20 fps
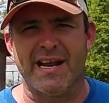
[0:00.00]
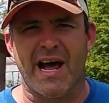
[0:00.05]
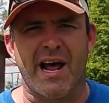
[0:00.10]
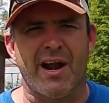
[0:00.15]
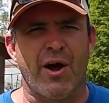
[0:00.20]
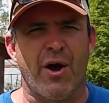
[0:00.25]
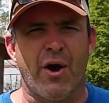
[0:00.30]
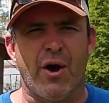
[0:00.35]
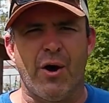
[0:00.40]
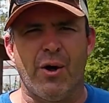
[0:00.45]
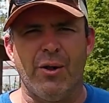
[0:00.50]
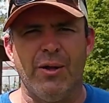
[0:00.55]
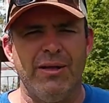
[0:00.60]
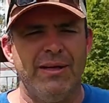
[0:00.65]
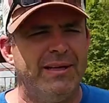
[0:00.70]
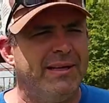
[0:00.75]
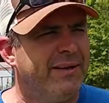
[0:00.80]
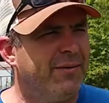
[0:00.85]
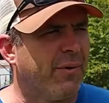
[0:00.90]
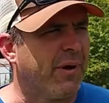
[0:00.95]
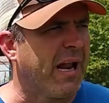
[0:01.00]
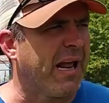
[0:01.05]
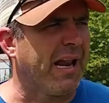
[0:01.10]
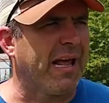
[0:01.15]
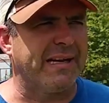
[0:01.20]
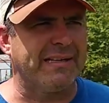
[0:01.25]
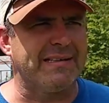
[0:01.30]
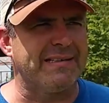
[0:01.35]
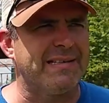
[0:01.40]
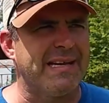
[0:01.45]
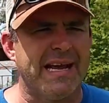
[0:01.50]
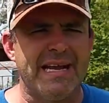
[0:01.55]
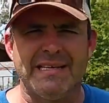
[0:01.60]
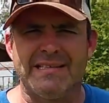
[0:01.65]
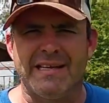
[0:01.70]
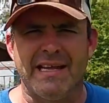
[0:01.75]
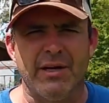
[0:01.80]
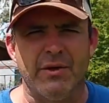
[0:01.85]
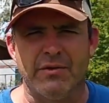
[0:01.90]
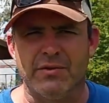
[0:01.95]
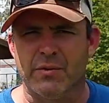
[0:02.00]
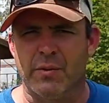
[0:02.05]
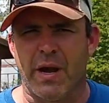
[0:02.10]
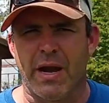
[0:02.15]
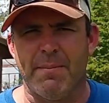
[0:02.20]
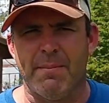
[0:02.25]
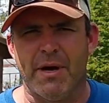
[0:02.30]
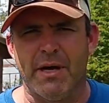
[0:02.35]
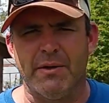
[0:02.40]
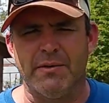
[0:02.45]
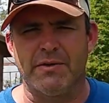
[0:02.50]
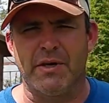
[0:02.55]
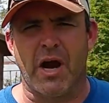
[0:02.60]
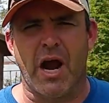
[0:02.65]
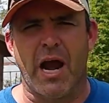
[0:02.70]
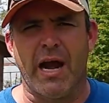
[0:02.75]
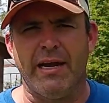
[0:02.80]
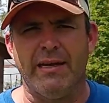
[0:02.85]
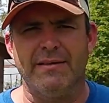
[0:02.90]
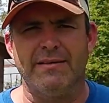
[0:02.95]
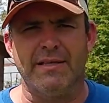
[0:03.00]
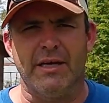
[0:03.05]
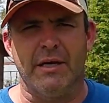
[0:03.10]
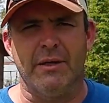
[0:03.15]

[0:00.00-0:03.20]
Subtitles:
not all what I like to say, Skittles and rainbows. All right, so.